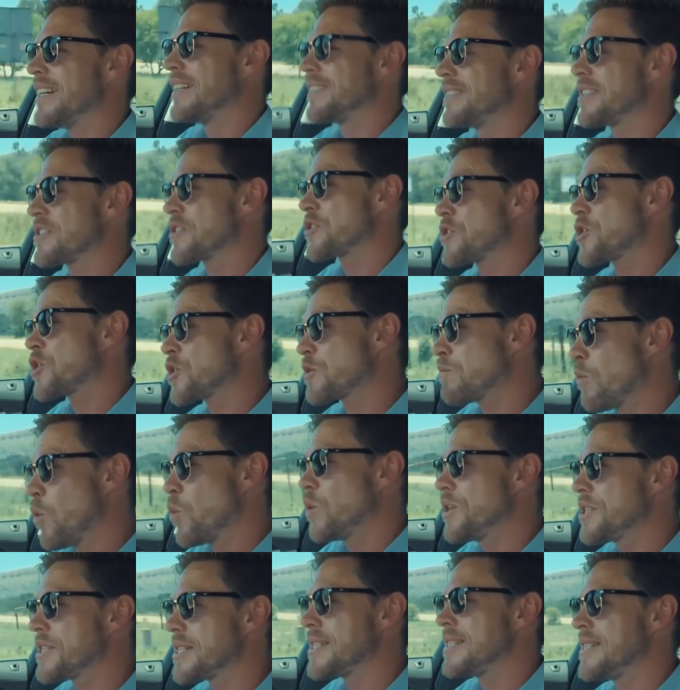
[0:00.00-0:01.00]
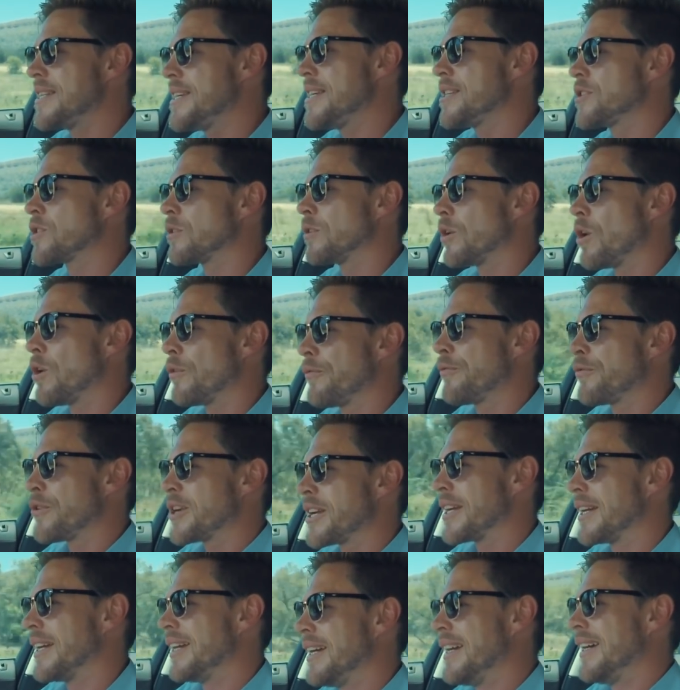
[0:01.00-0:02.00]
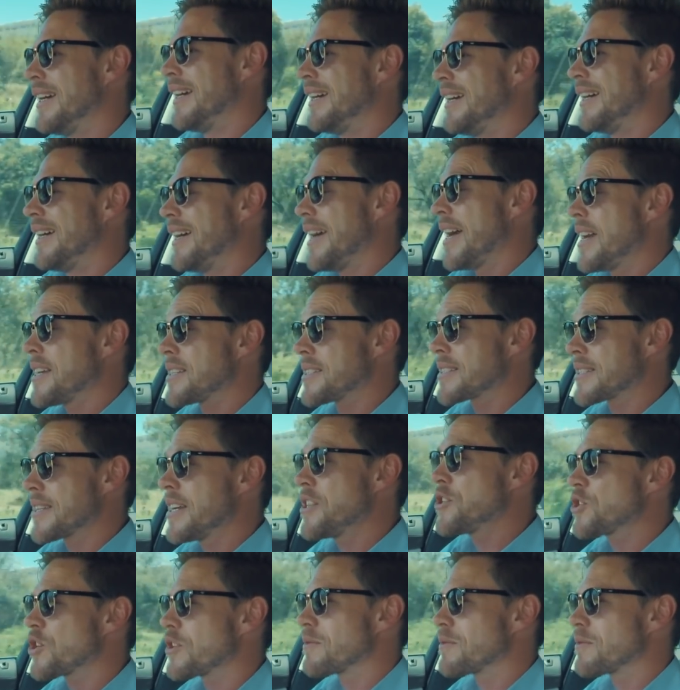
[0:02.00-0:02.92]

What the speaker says: and it's the smallest diesel offering. As such,